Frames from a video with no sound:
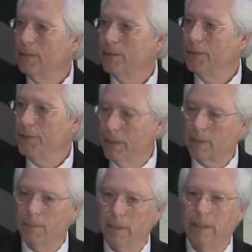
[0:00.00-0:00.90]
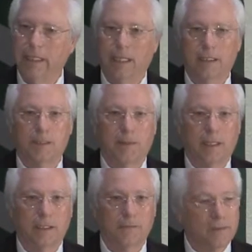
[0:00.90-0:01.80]
to your community
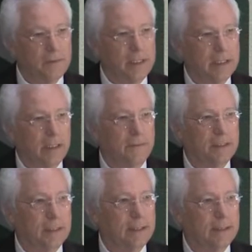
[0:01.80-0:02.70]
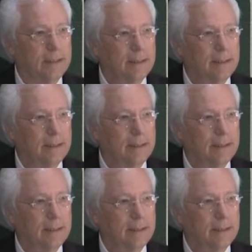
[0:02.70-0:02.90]
hospitals for free services.